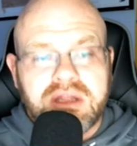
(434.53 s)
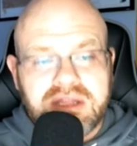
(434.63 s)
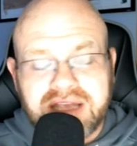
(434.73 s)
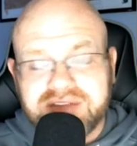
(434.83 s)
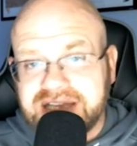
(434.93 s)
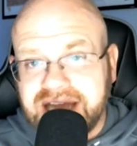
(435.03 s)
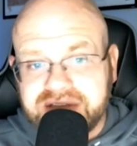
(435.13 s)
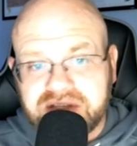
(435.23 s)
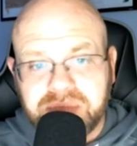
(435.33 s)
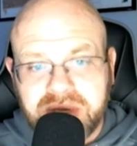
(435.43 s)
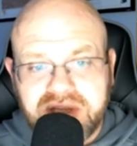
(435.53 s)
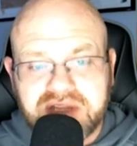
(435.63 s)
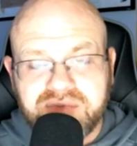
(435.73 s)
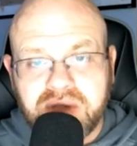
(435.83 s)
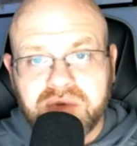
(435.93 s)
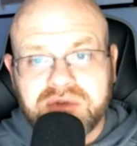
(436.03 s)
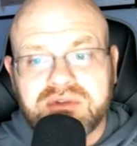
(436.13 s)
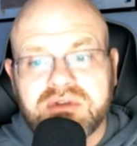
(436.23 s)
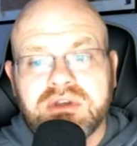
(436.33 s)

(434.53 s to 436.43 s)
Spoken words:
Yes, he lacks experience, folks.